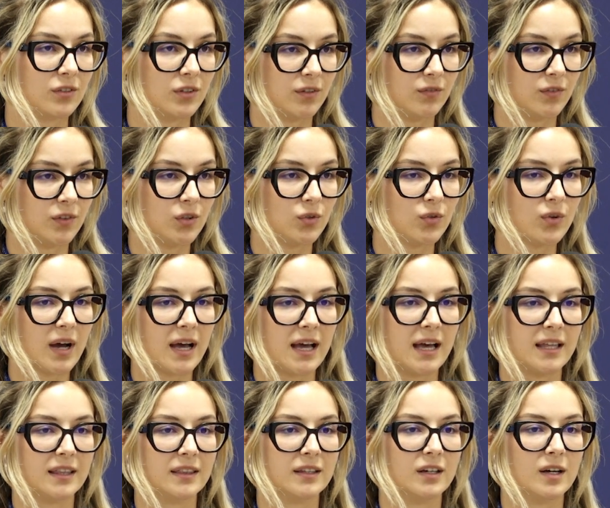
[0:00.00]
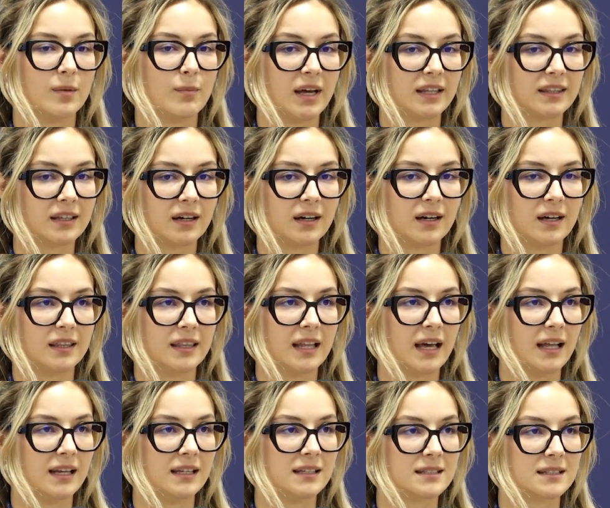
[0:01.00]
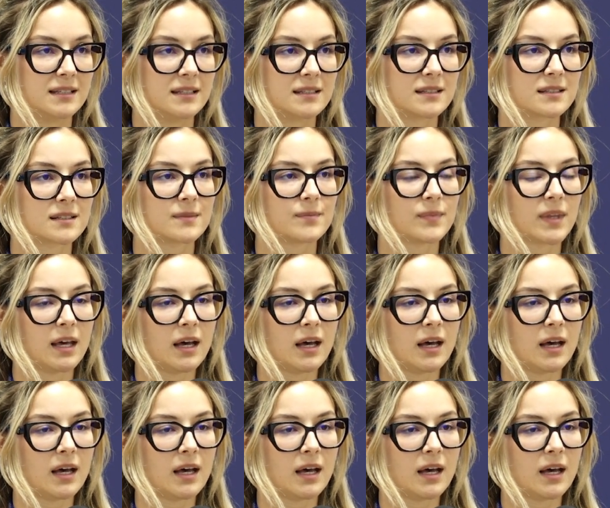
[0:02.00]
review and meta-analysis.